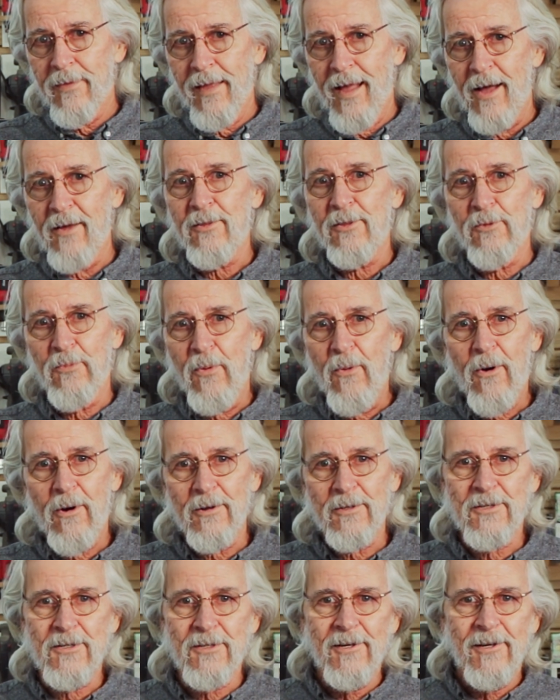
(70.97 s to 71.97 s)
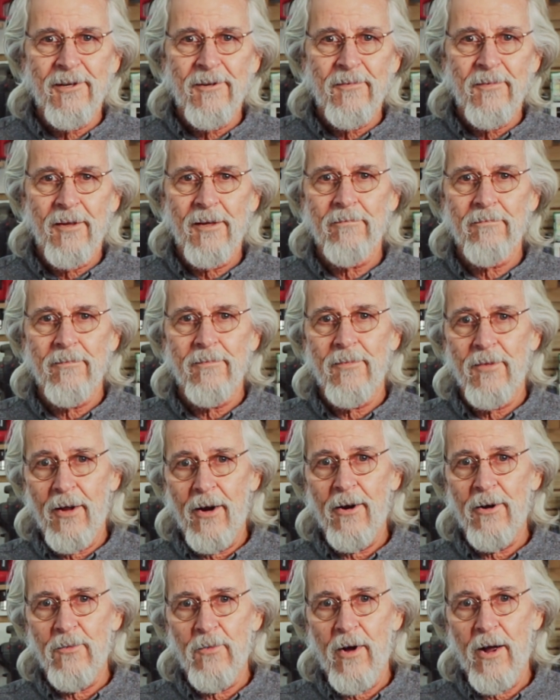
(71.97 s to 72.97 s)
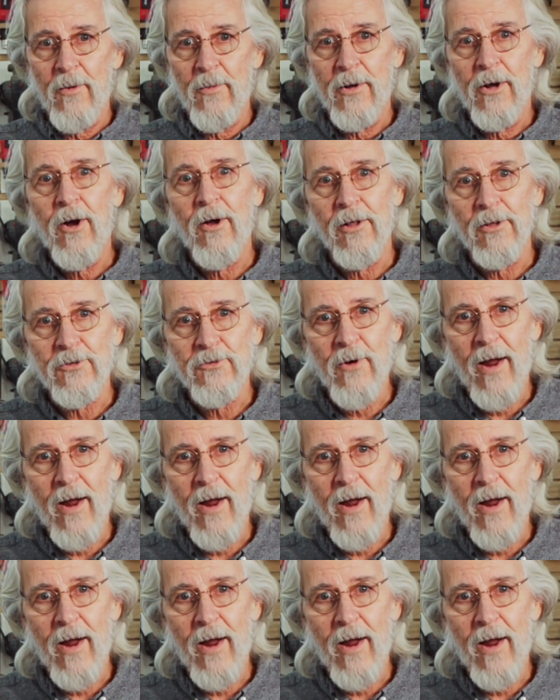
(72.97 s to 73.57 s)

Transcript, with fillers: out the ports, and therein why we call it